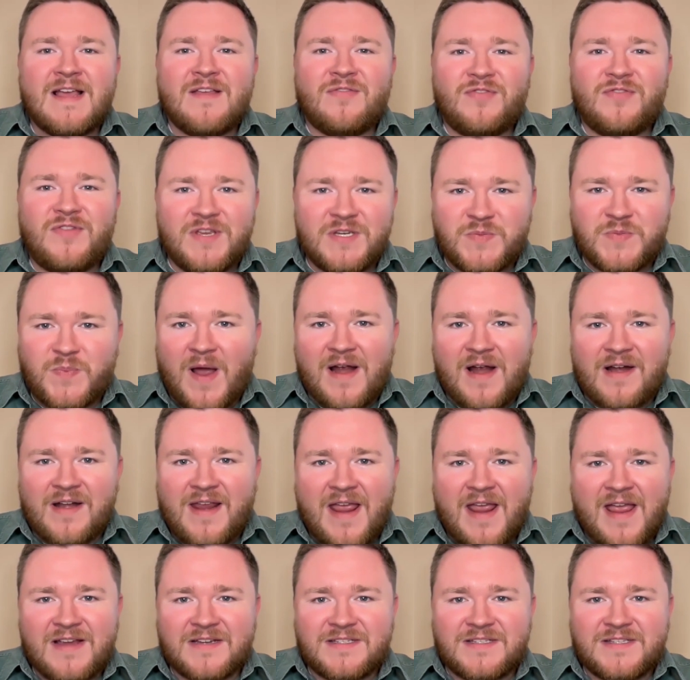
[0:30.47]
This
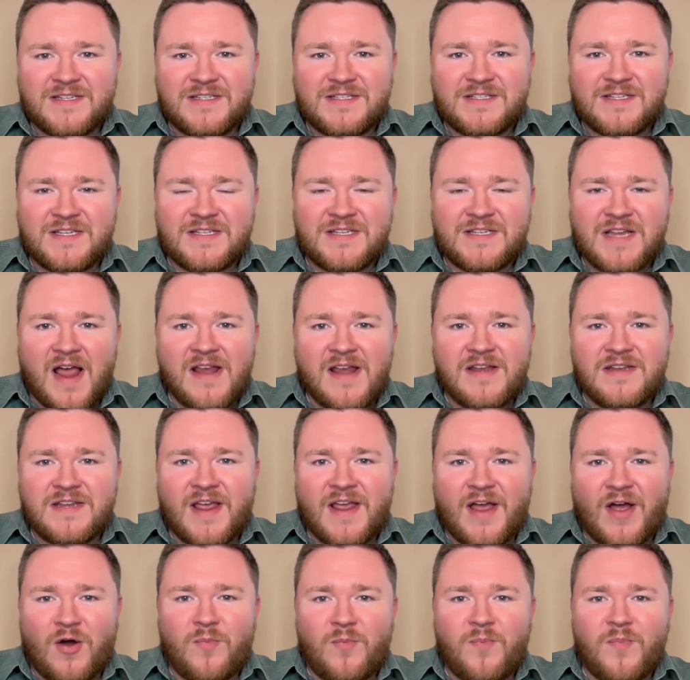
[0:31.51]
podcast is designed to
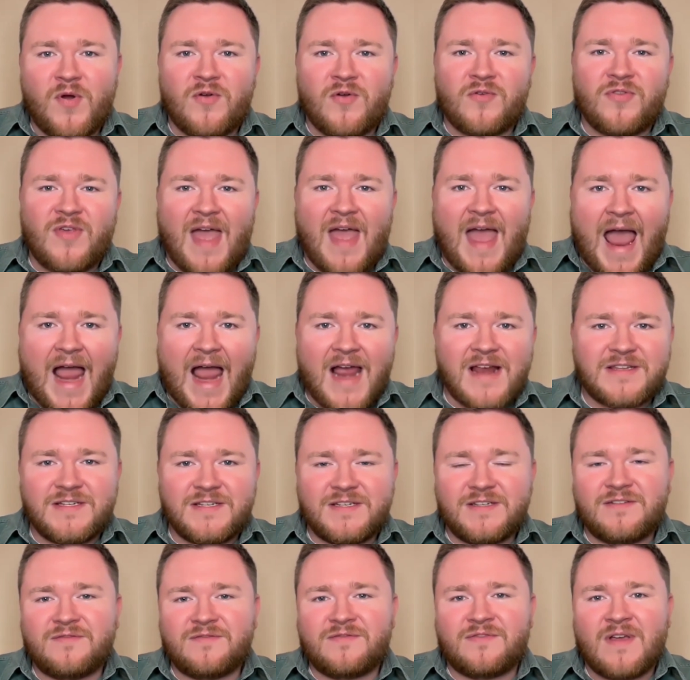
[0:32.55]
help both
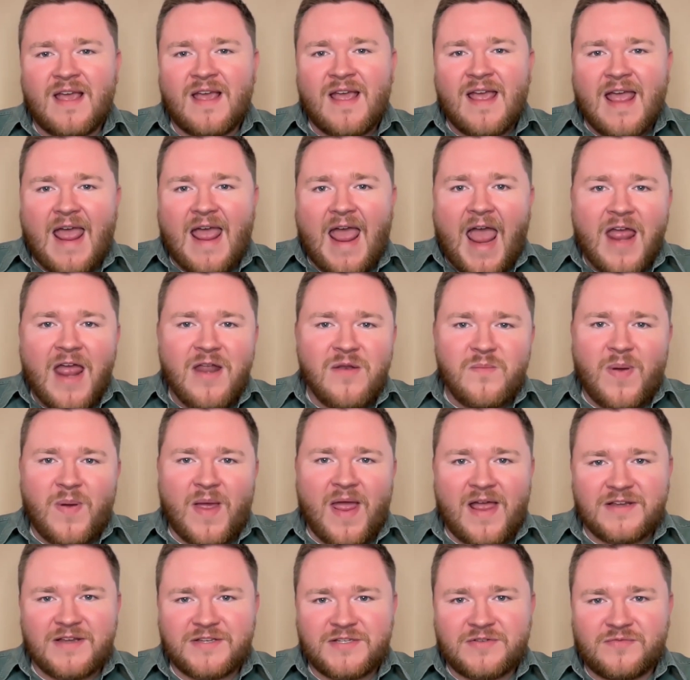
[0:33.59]
active and
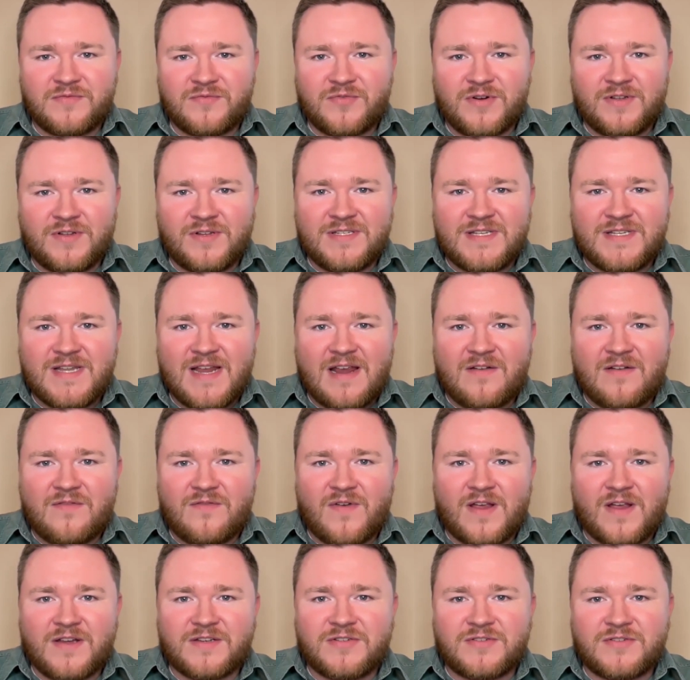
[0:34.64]
passive real estate
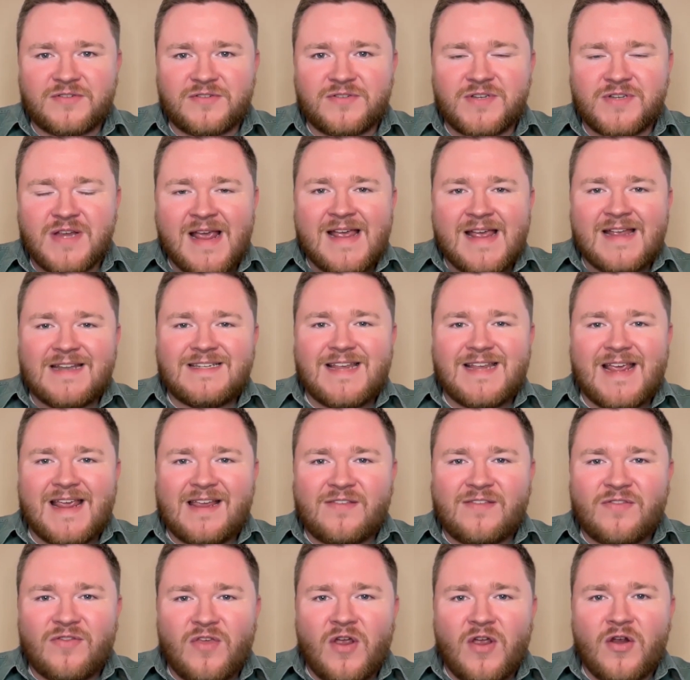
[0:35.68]
investors
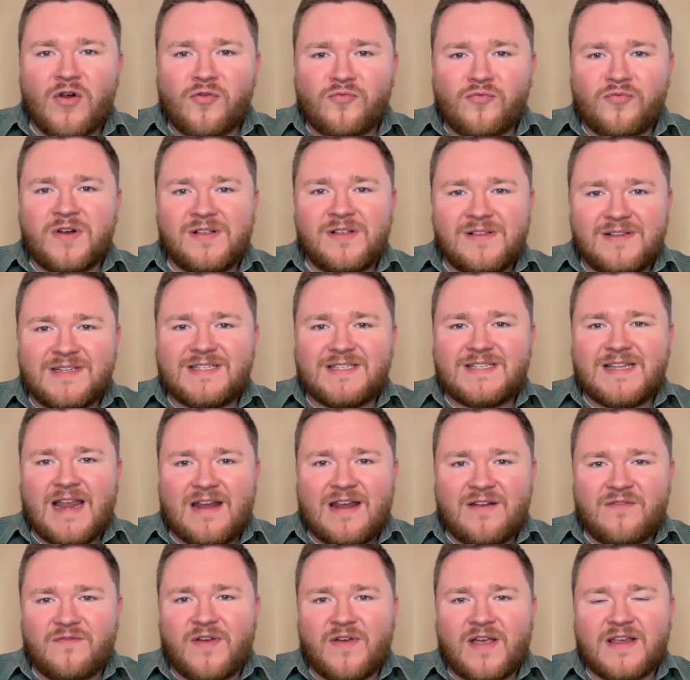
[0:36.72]
take their real
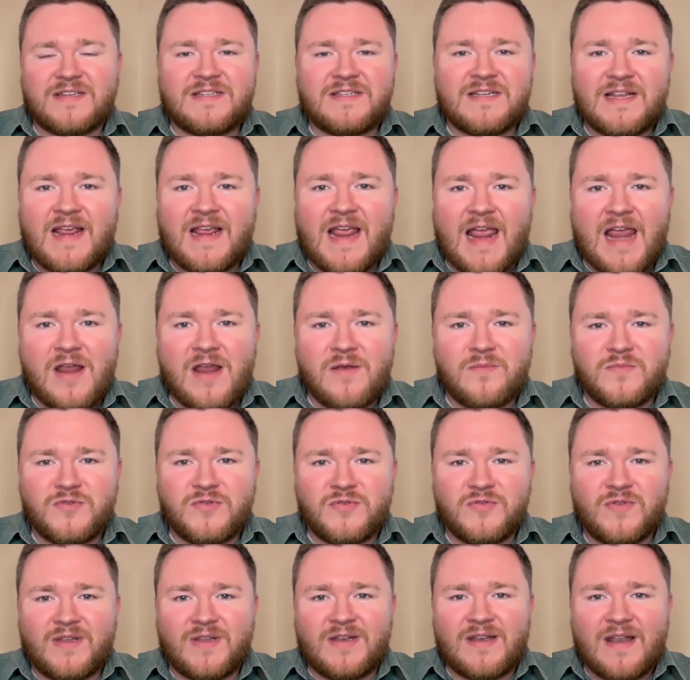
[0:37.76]
estate investing game
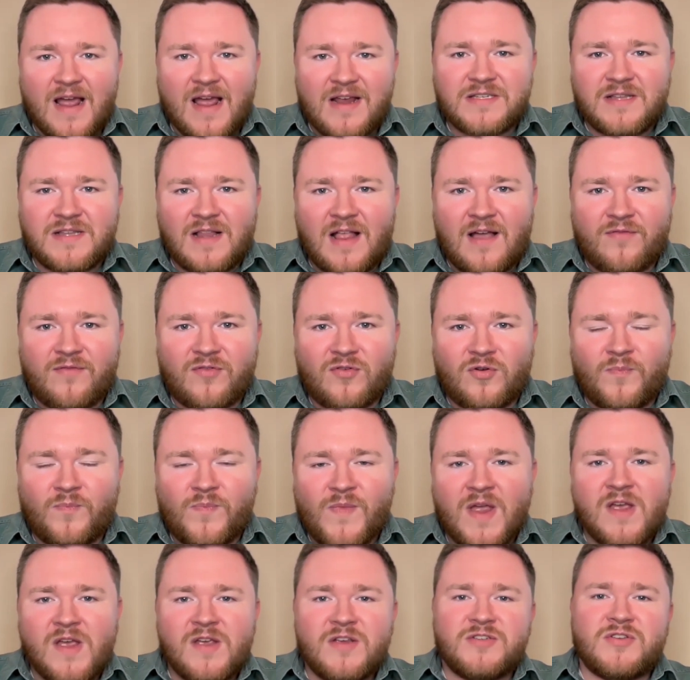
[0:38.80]
to the next level
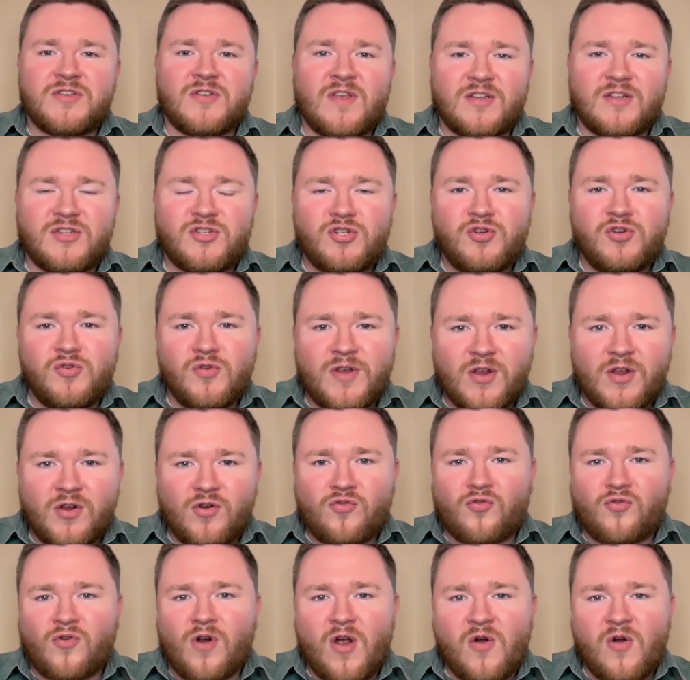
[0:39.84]
so that you can
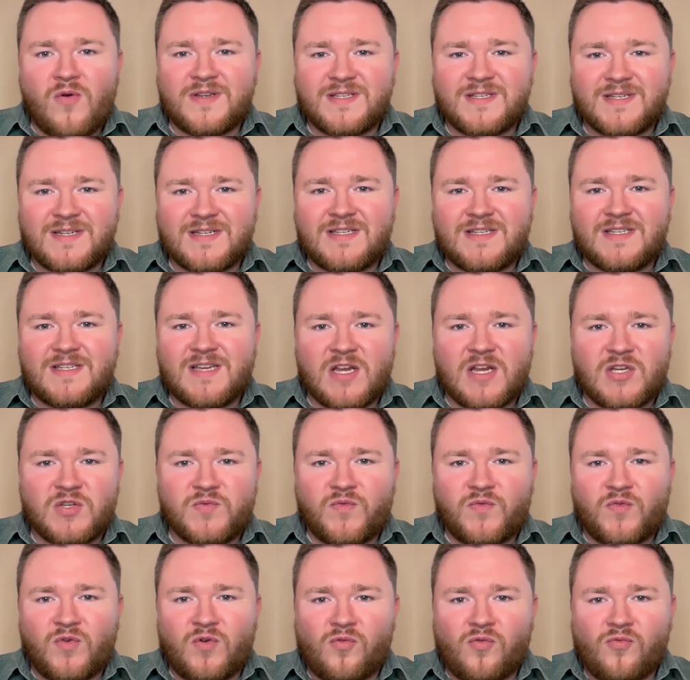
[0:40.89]
grow a
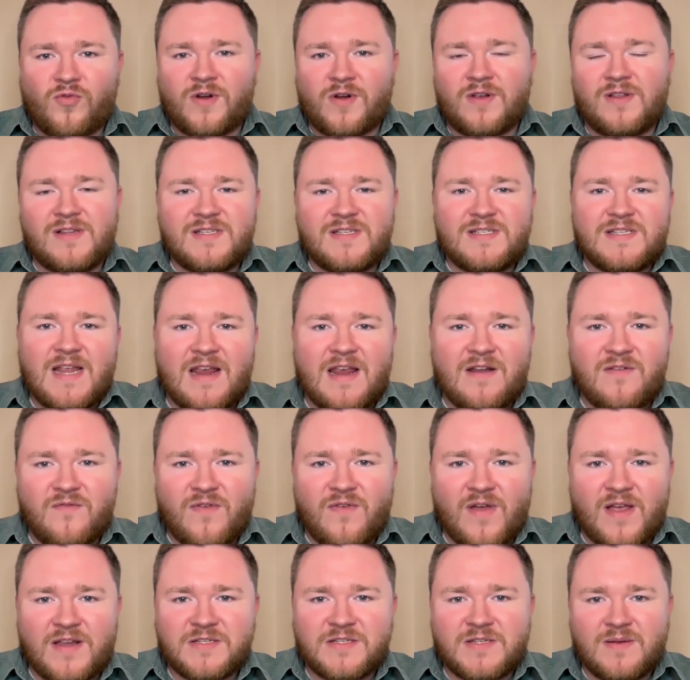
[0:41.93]
successful real estate
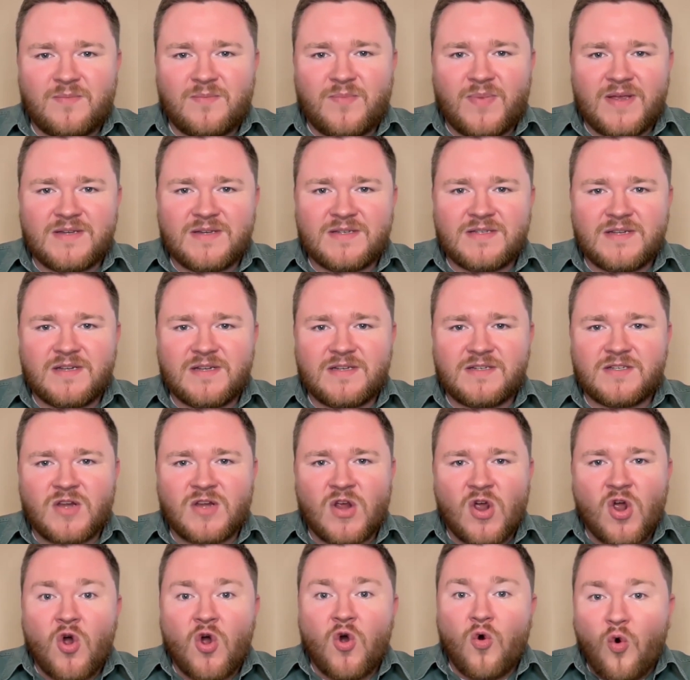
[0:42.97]
investing business
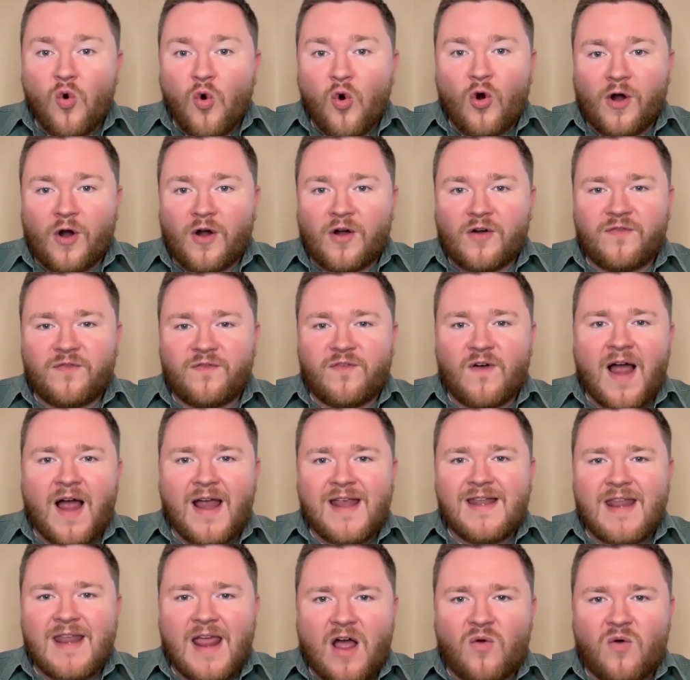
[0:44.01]
or
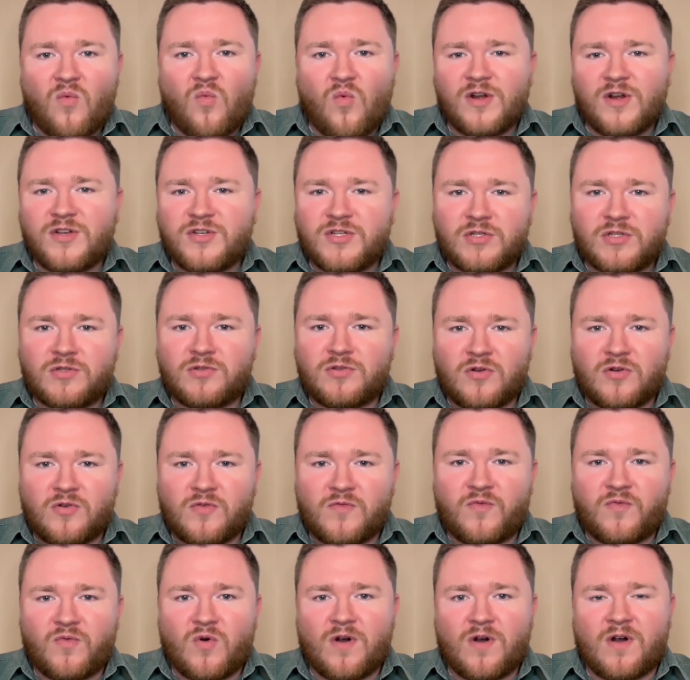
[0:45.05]
find out what to look
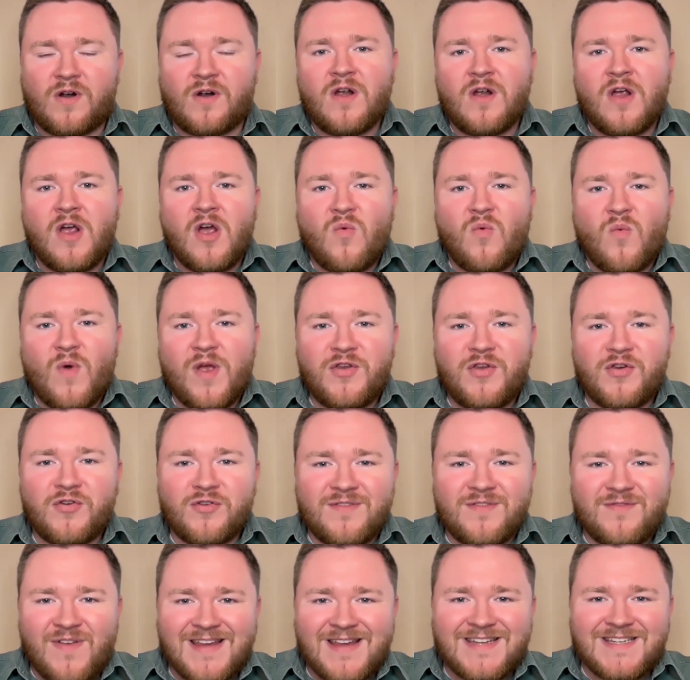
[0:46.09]
for when you're
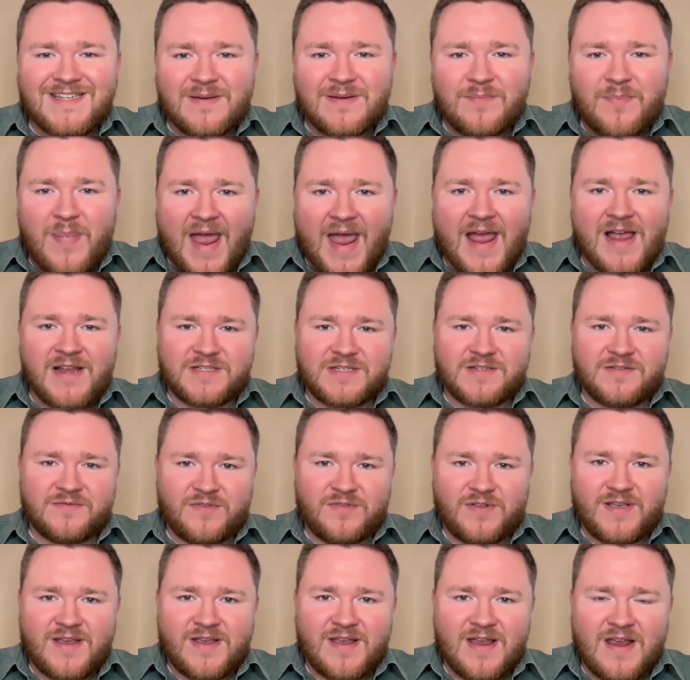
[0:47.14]
investing
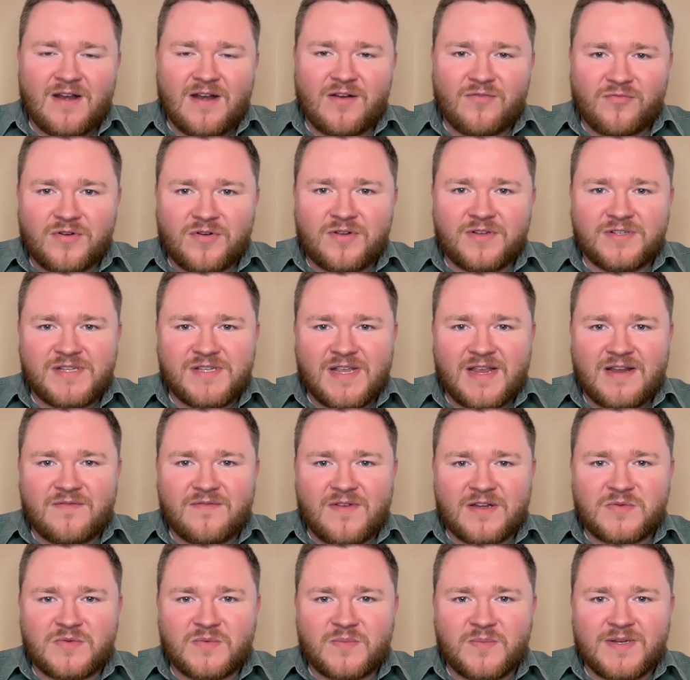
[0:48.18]
passively in a real estate
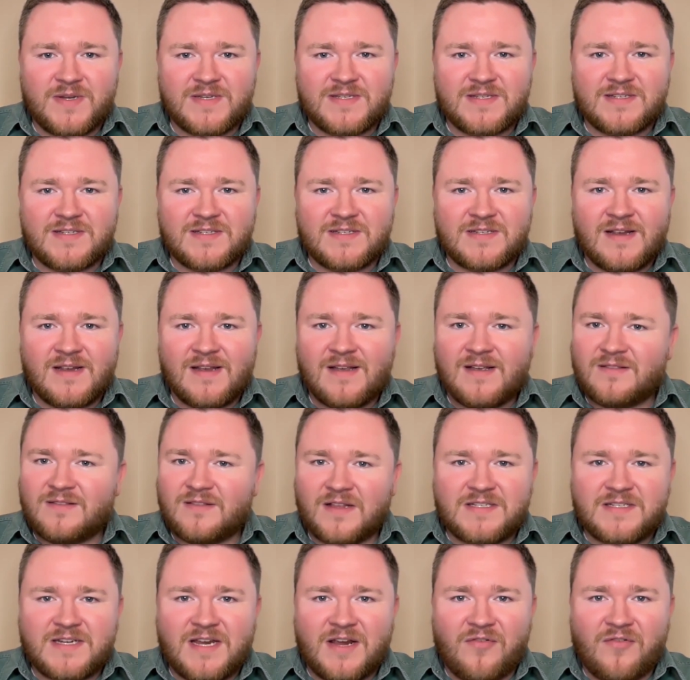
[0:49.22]
investment business.
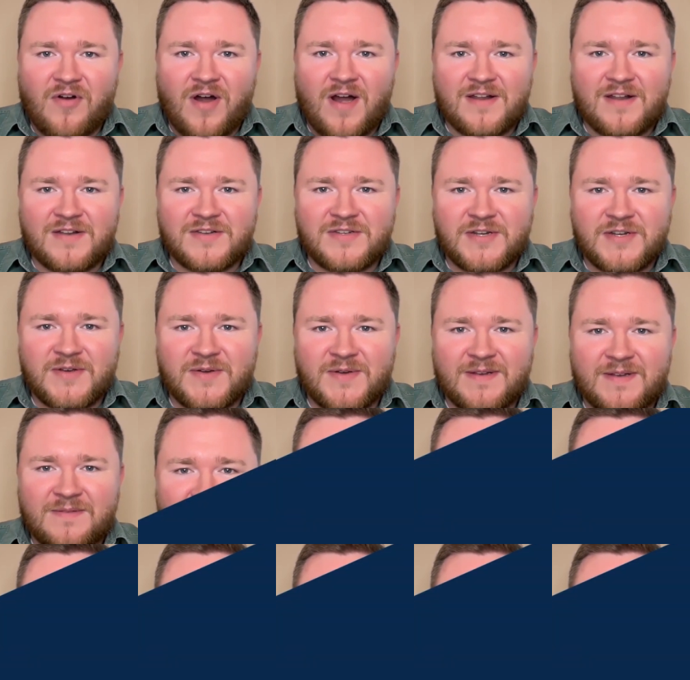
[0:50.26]
Let's get right into it.